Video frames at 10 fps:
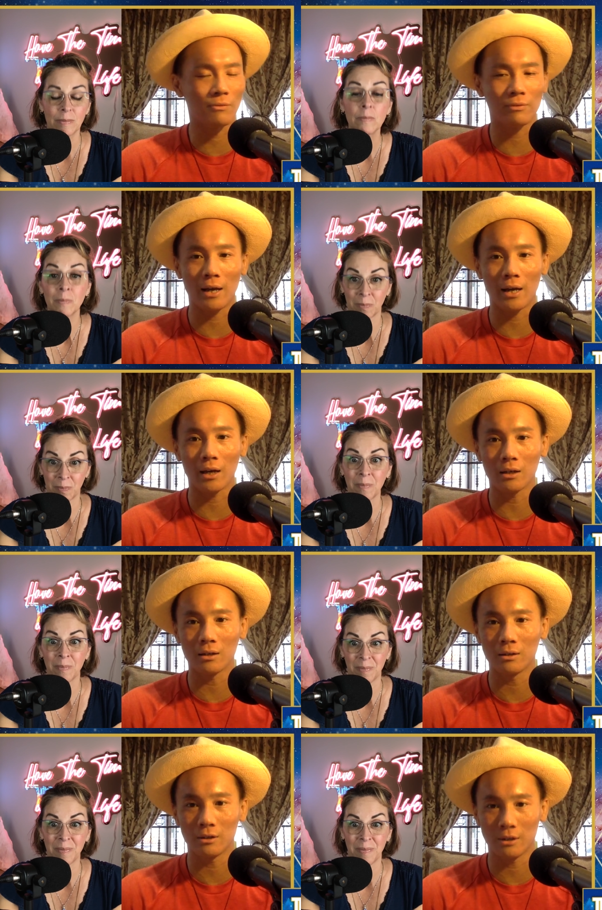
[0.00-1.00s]
Speaker 1: of like
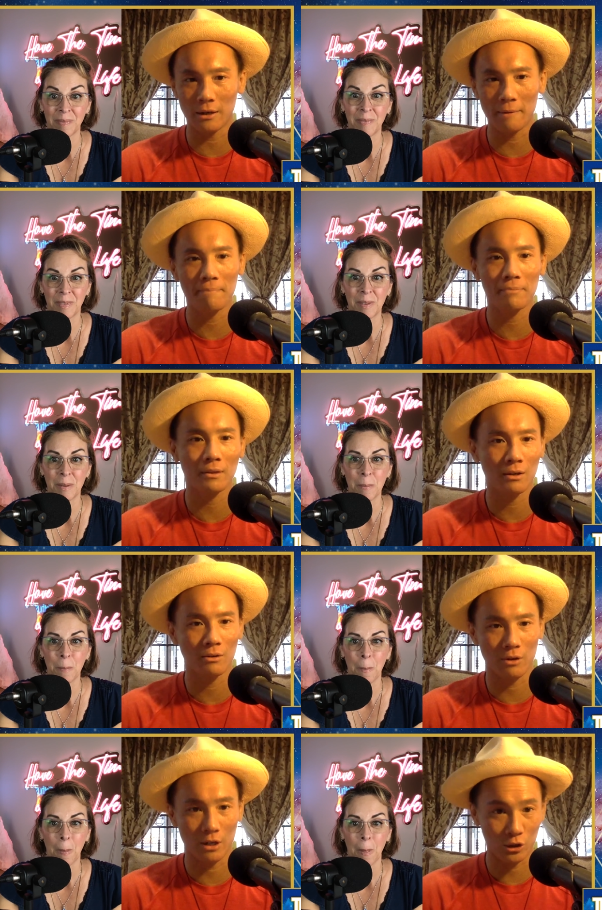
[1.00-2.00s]

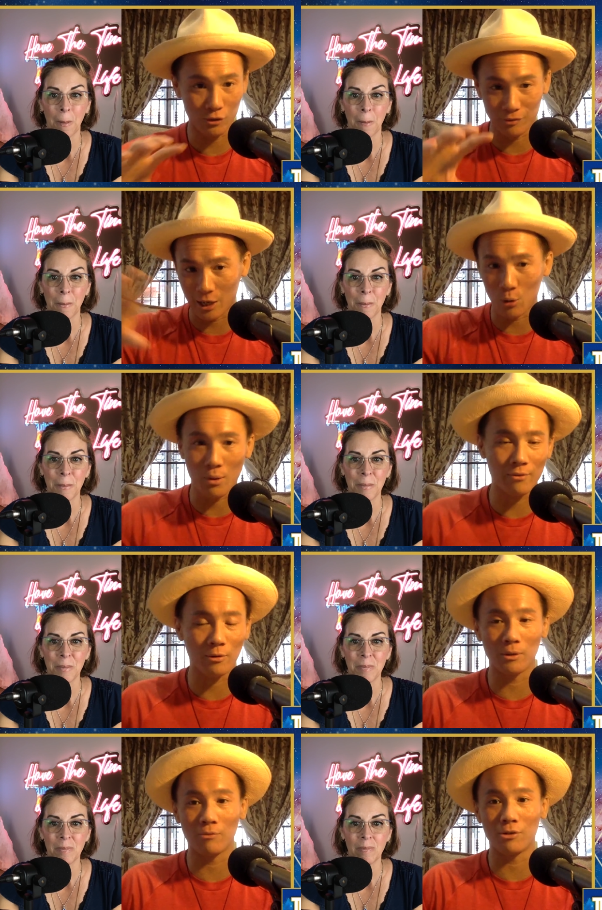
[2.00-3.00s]
shifting away
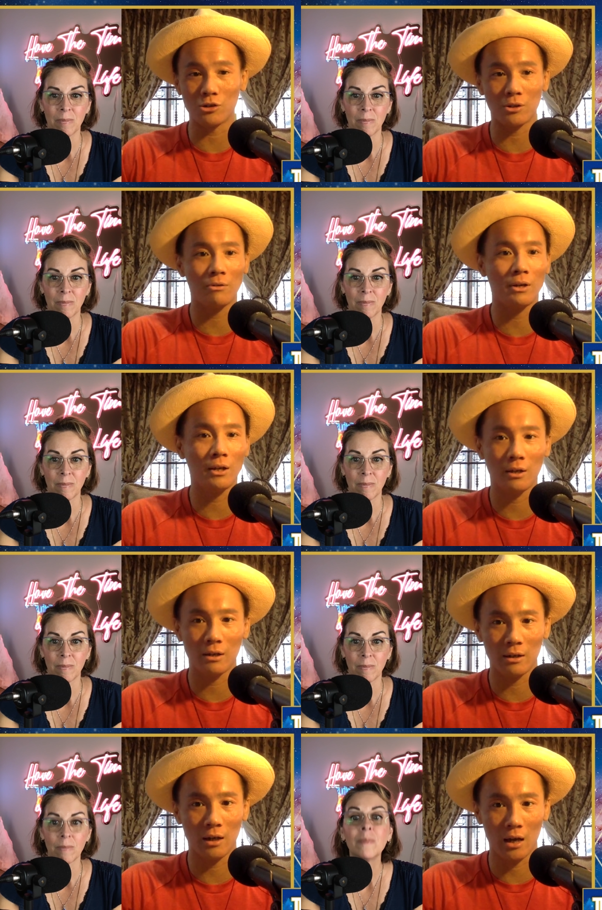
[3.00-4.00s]
from the visionary
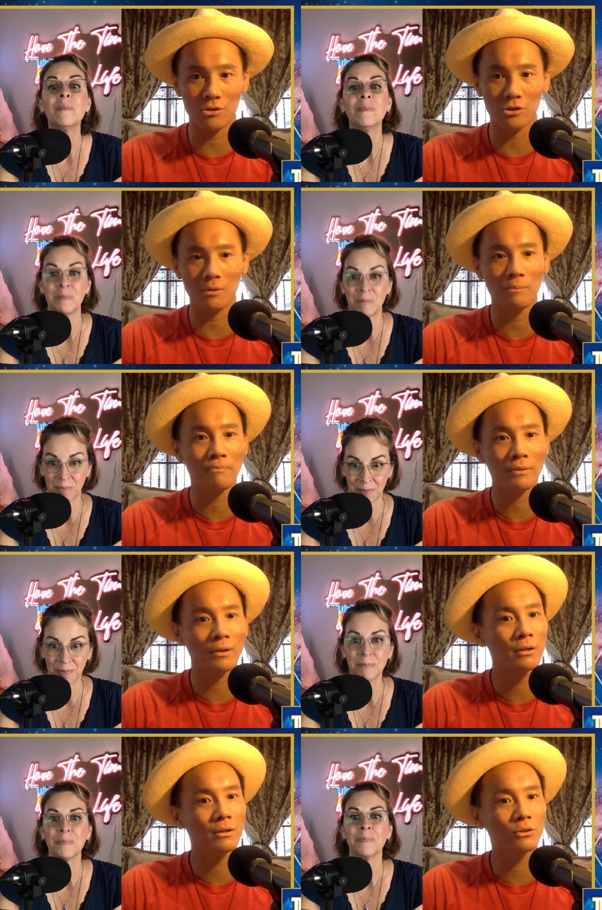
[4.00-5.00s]
energy
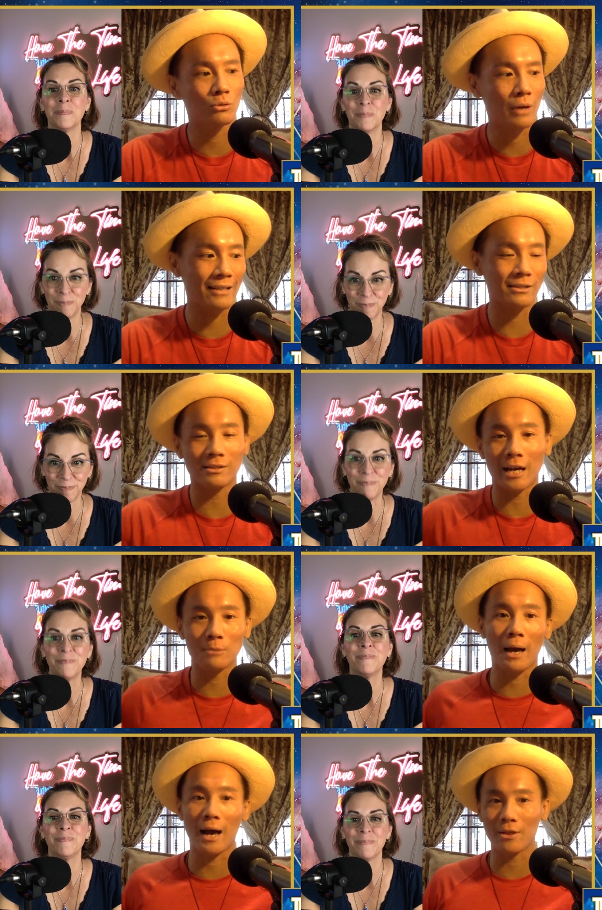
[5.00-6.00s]
to exercise
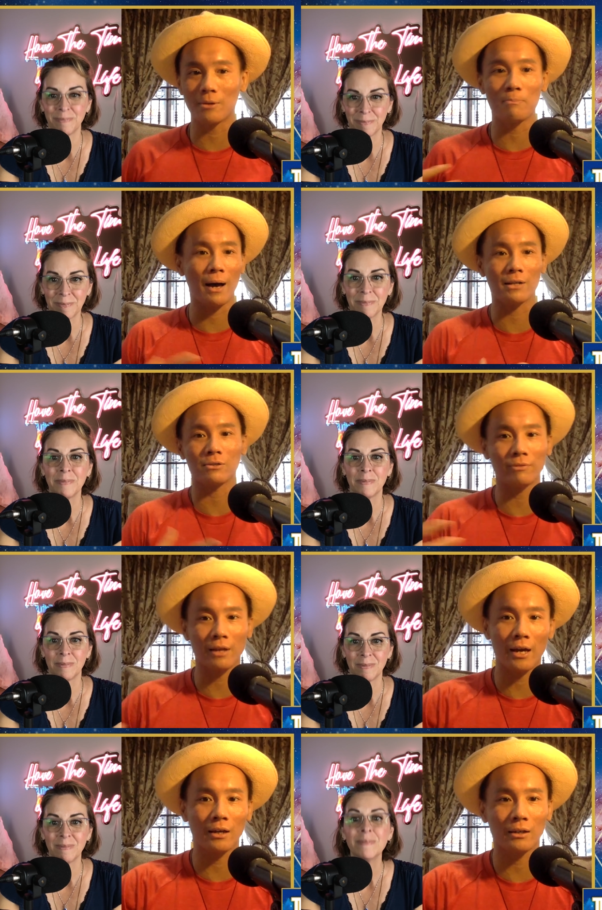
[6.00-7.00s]
my other parts of
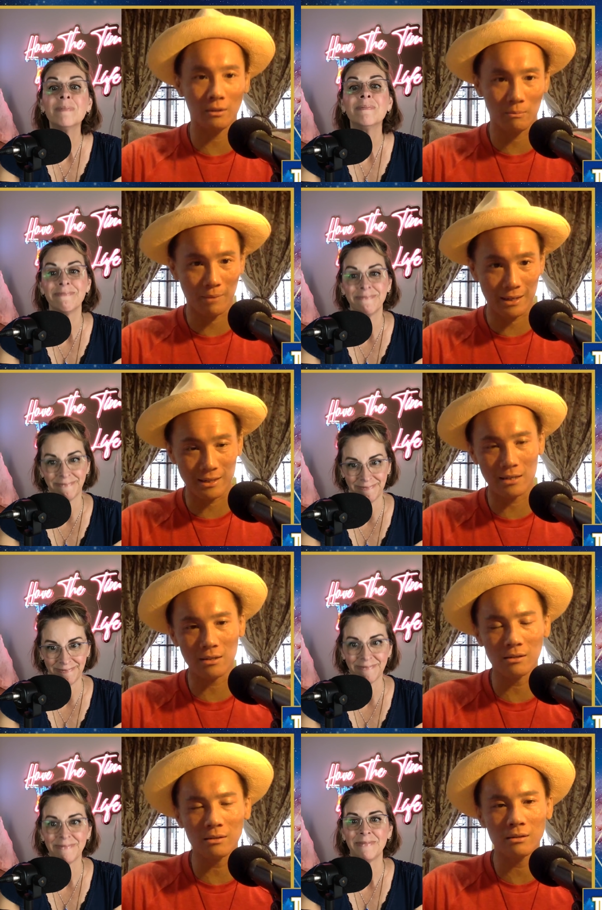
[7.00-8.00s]
like my
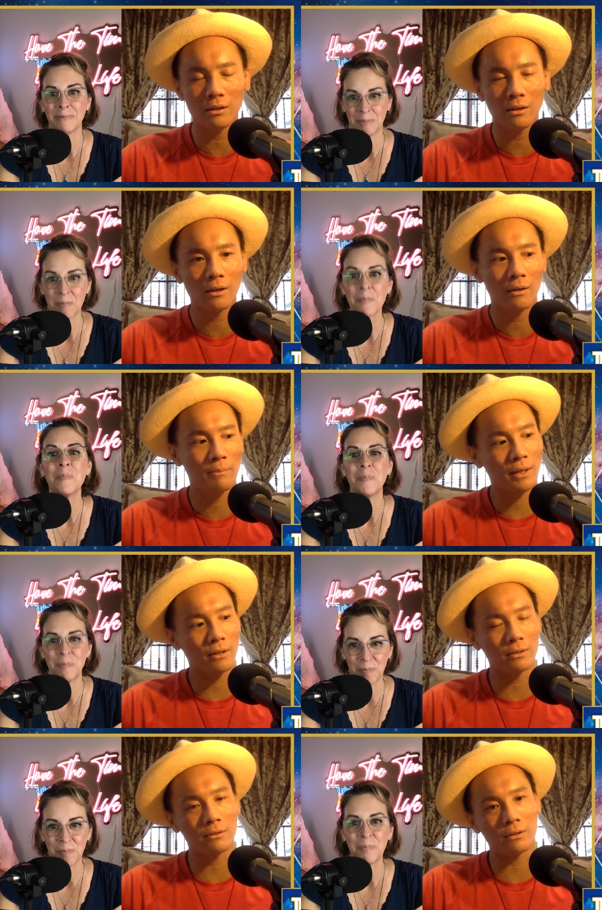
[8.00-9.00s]
senses
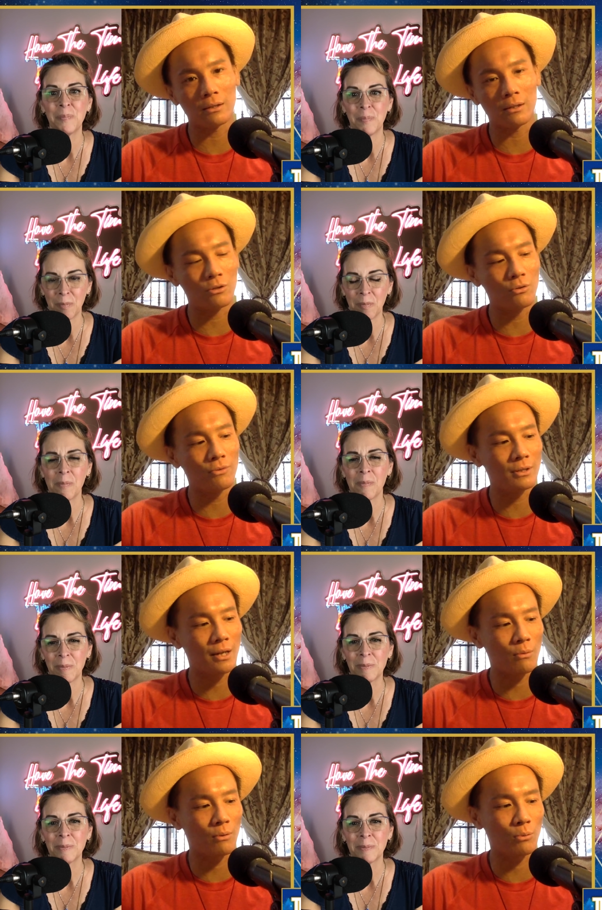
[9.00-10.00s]
because the, the truth is
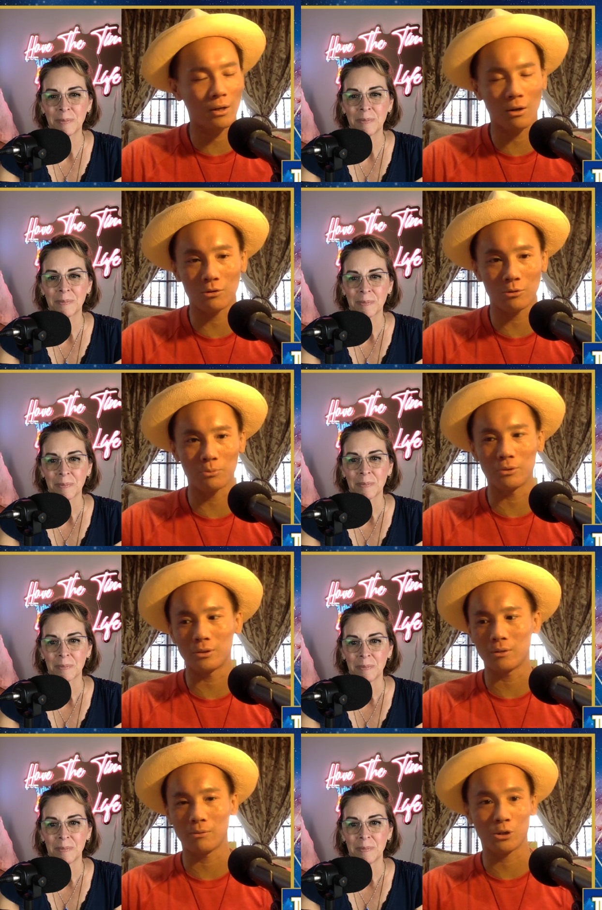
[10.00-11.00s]
that when we're an entrepreneur
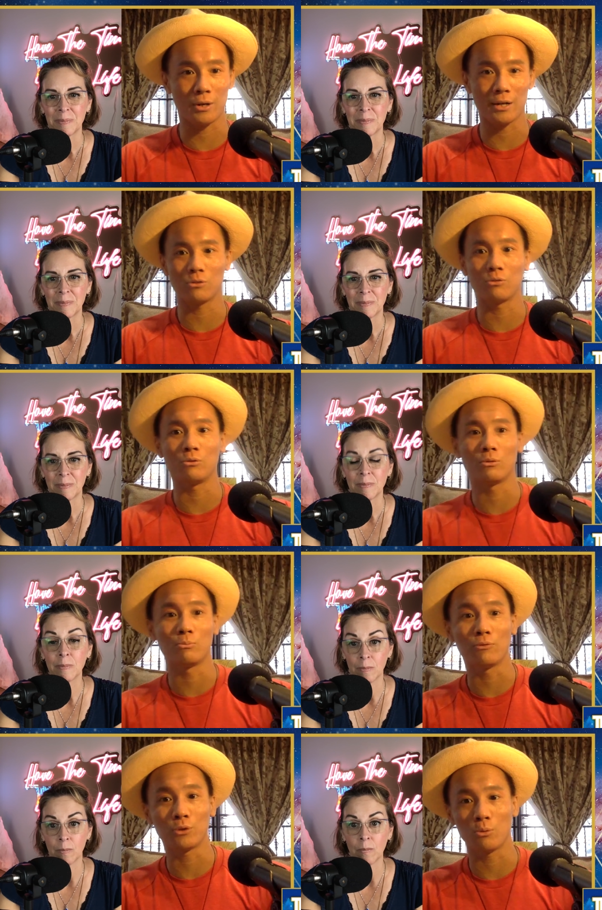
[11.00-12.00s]
and we try to
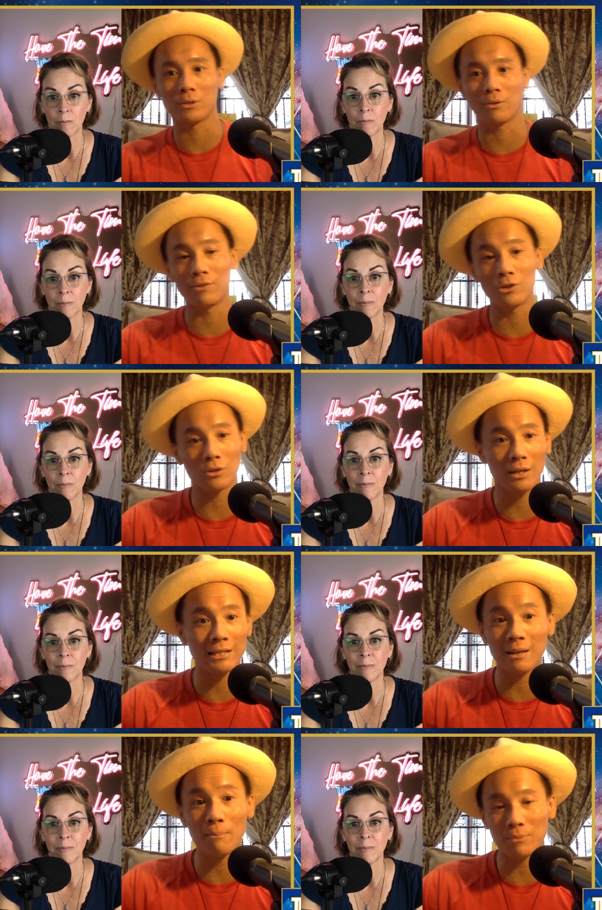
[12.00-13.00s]
move towards a vision that
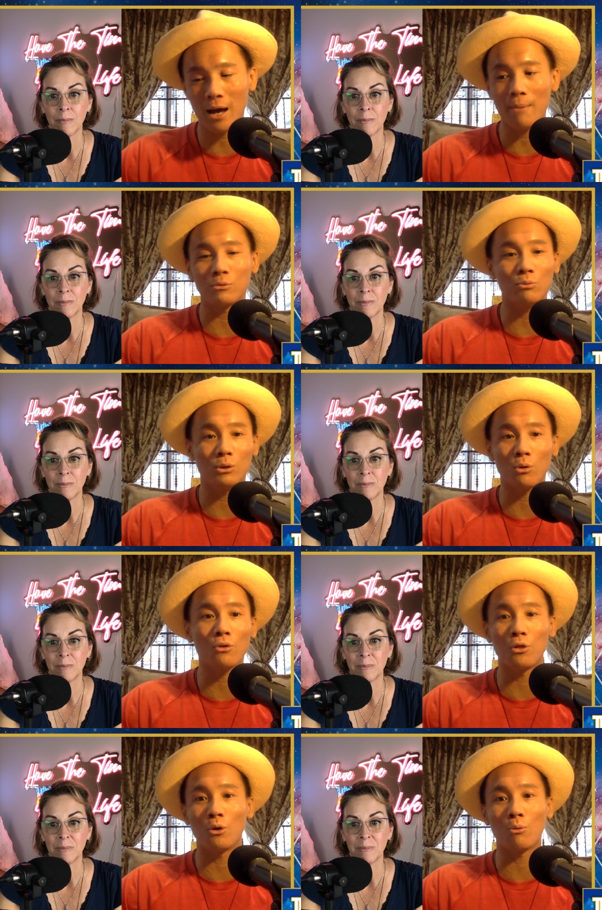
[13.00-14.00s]
sometimes we
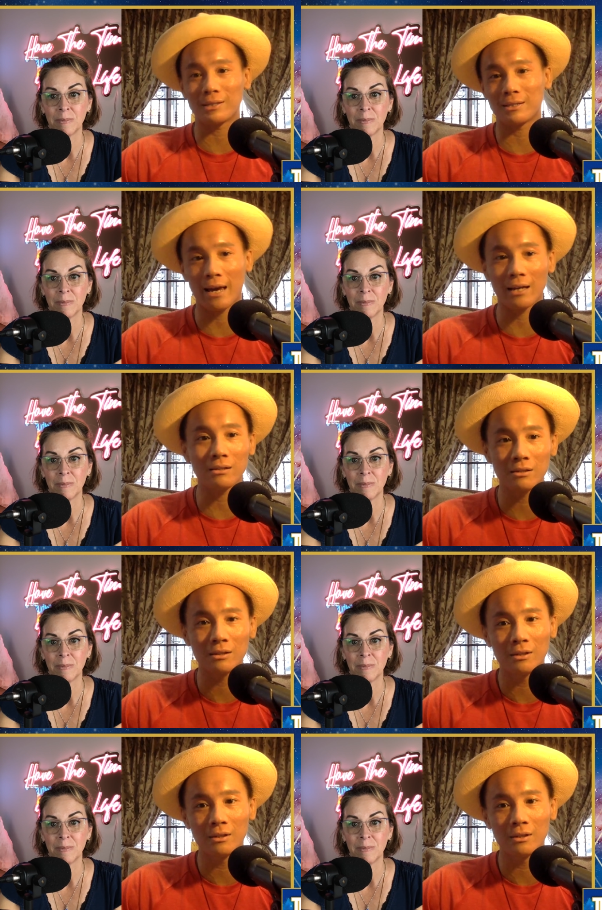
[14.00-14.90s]
don't know what's next